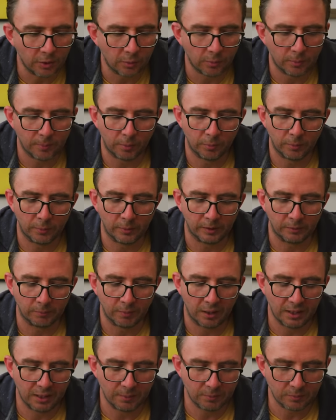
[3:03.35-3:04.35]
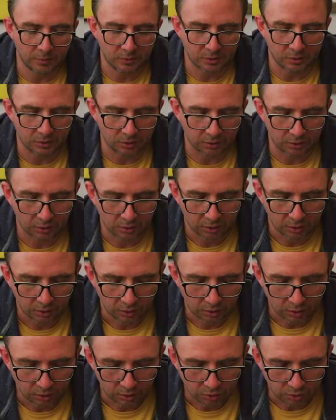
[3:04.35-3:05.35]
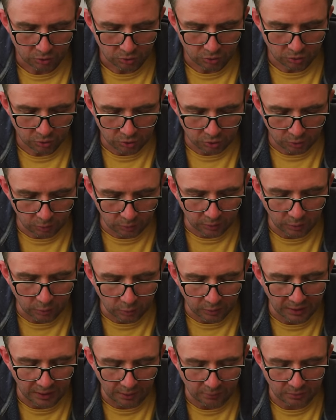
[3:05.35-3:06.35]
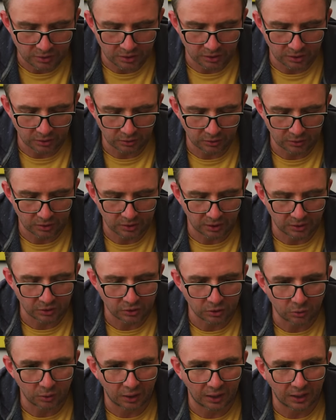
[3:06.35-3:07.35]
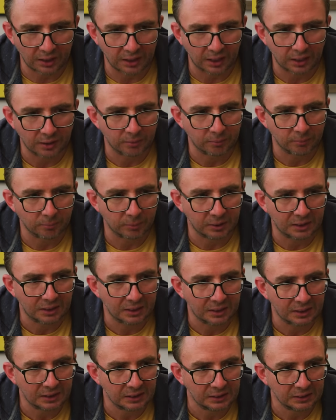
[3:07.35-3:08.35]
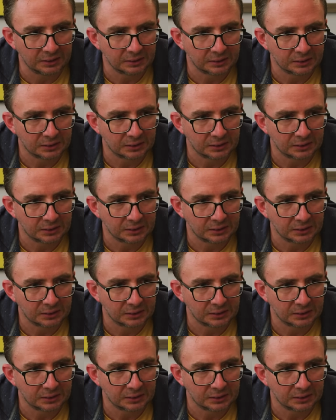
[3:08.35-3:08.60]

don't remember me. My name's Stuart Green. I was in your son's grade at McKinley.